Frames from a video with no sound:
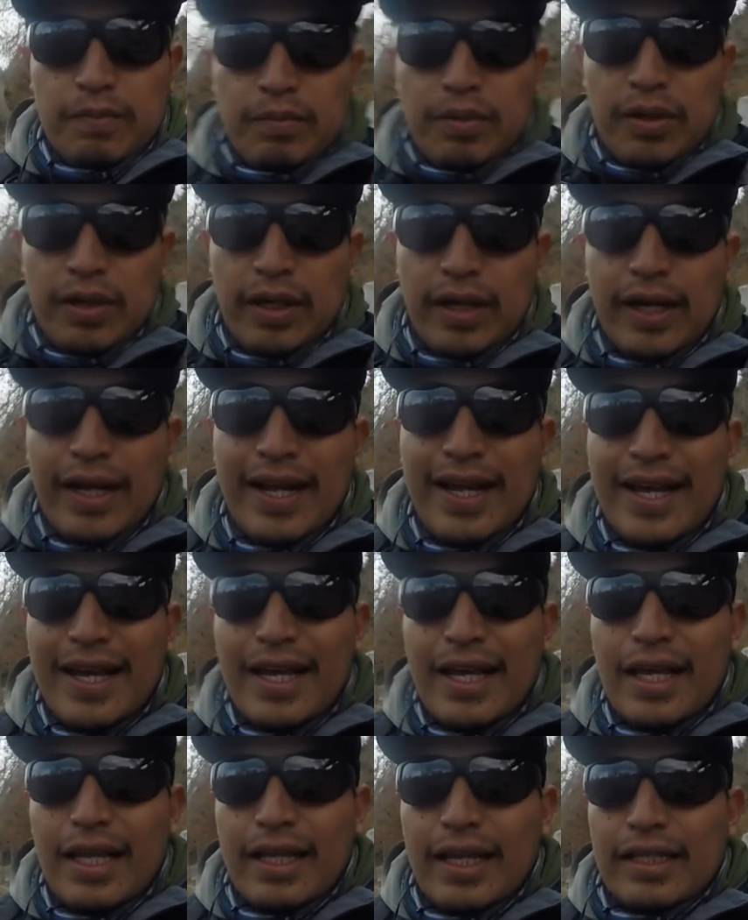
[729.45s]
but
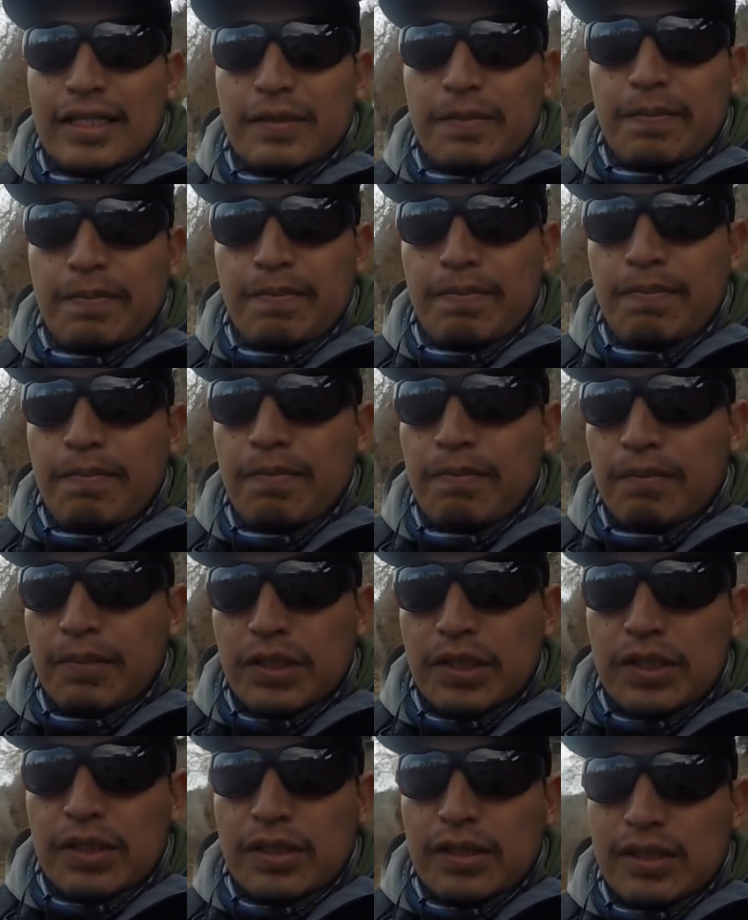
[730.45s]
that's
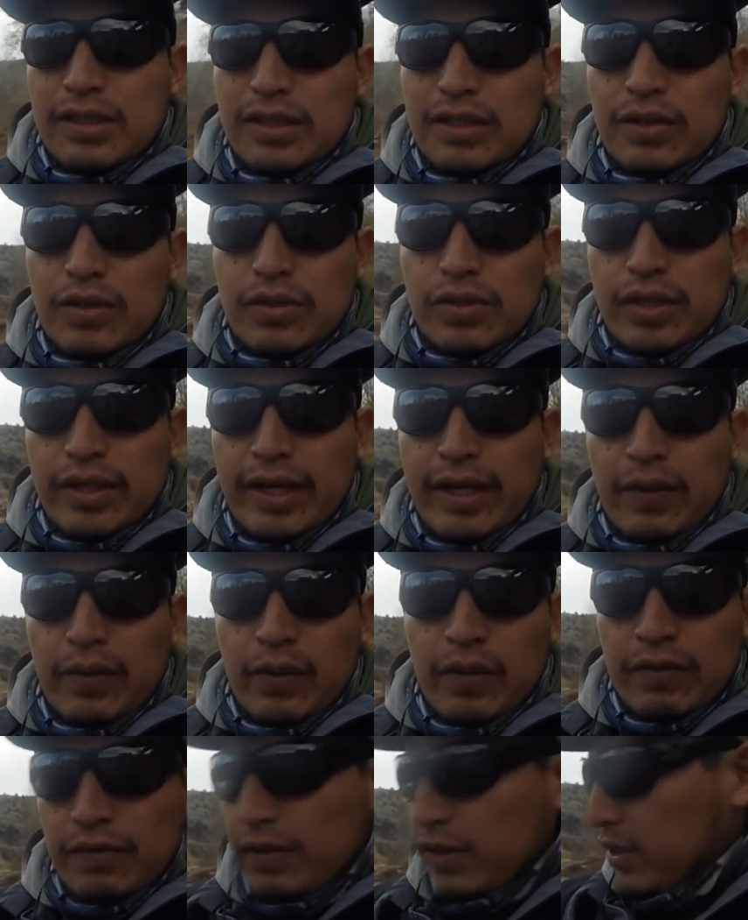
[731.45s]
usually how
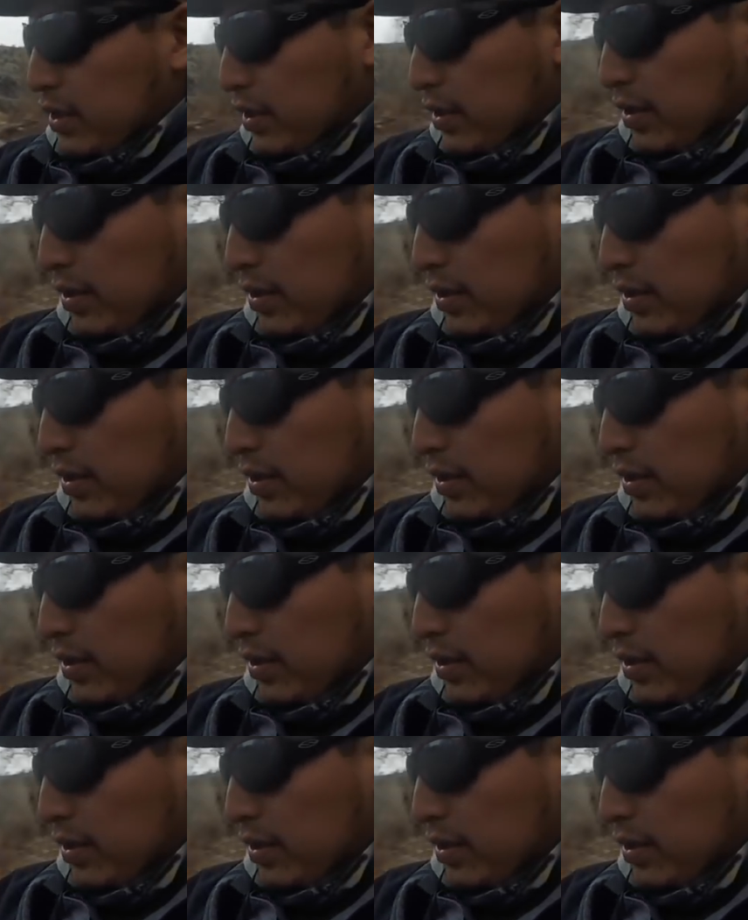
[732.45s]
winter fishing